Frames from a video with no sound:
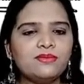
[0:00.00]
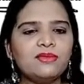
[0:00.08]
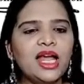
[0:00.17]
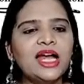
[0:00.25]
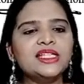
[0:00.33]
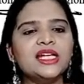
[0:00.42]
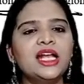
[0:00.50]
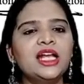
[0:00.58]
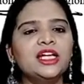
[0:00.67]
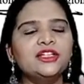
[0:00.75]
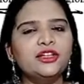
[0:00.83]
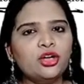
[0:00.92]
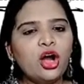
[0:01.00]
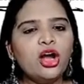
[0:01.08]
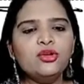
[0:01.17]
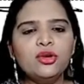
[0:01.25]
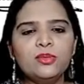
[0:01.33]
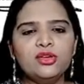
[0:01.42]
And the
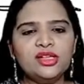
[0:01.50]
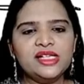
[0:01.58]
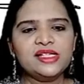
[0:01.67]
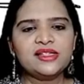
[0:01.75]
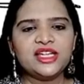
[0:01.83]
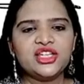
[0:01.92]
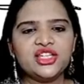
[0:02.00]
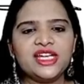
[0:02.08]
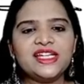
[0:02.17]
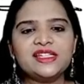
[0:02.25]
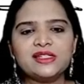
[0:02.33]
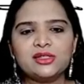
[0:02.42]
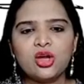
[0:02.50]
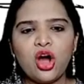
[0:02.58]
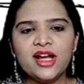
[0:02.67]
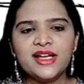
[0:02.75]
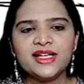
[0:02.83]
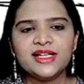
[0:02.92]
non-homologous region is
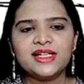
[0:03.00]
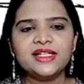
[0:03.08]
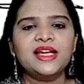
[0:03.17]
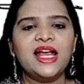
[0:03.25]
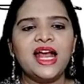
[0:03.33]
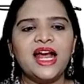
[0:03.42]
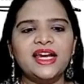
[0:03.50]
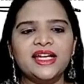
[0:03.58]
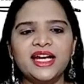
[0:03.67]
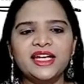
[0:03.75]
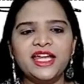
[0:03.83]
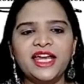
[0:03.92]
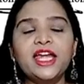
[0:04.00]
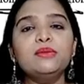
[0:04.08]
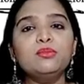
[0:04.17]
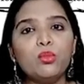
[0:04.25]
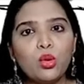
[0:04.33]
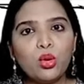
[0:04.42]
longer and
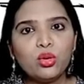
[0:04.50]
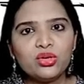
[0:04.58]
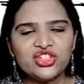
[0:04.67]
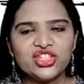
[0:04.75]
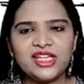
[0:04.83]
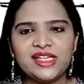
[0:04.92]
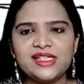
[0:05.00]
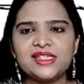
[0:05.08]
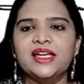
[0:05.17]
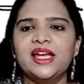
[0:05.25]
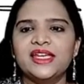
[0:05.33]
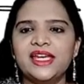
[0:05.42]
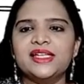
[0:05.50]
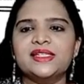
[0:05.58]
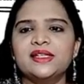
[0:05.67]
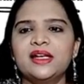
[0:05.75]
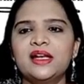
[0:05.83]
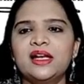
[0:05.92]
contain more genes.
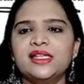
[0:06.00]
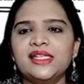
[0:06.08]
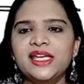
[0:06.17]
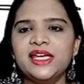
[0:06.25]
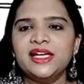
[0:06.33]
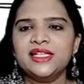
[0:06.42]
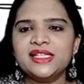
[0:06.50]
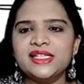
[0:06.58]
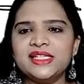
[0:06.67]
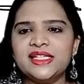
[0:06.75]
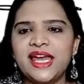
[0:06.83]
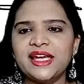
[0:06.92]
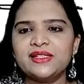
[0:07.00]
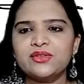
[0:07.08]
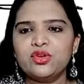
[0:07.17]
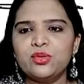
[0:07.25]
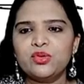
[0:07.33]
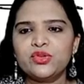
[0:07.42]
Yes. See here, this is the X
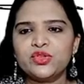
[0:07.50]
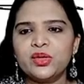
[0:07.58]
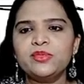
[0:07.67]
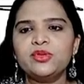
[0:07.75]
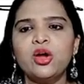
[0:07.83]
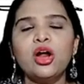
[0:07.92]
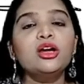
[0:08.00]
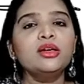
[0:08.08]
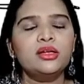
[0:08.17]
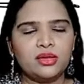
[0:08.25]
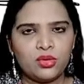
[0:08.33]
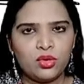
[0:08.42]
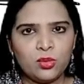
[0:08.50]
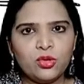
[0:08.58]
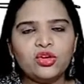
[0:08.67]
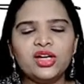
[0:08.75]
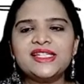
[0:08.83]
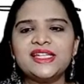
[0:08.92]
chromosome,
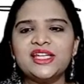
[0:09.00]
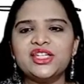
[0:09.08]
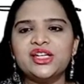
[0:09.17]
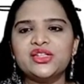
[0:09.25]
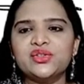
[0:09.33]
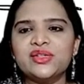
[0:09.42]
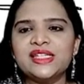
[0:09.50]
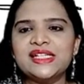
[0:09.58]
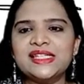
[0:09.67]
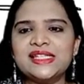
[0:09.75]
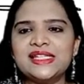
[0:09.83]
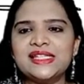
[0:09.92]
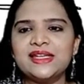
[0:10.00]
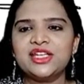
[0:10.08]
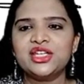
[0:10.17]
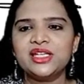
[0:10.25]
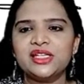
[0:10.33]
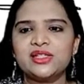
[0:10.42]
non-homologous region. So since this
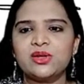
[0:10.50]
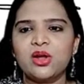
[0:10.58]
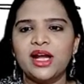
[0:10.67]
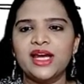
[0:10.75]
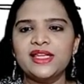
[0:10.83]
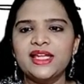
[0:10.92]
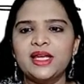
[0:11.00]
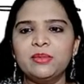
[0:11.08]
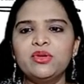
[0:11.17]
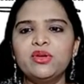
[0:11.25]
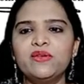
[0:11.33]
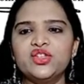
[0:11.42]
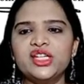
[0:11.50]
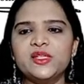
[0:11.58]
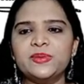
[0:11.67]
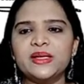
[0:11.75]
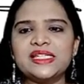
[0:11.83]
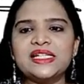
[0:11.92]
region is longer, the number of genes
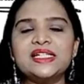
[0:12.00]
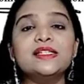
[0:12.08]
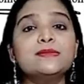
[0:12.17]
present is